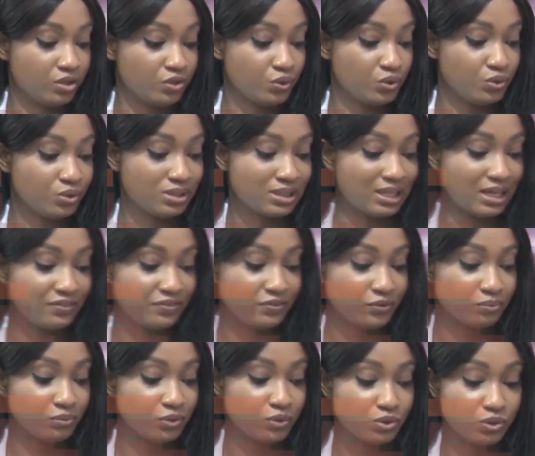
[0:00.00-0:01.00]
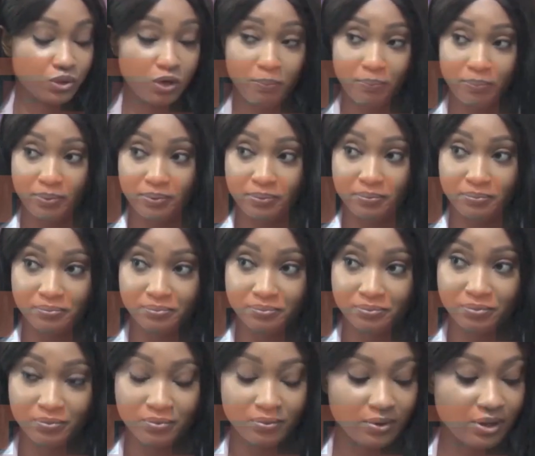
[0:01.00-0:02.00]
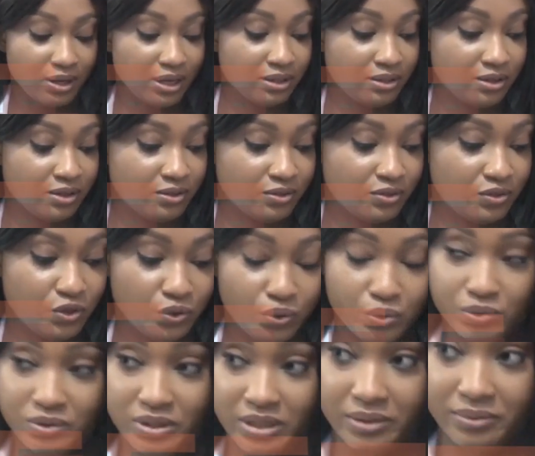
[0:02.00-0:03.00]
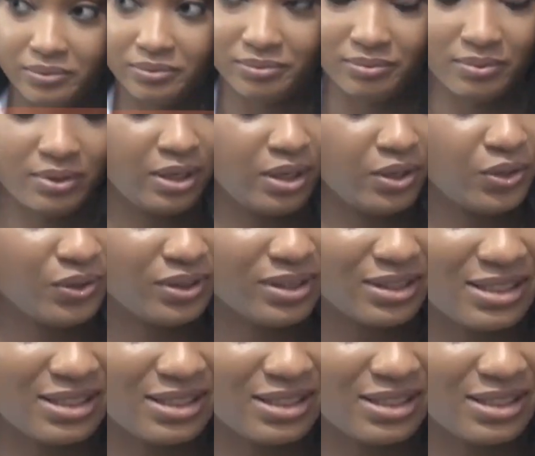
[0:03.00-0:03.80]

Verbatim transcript: So you start from the top and then you go down. You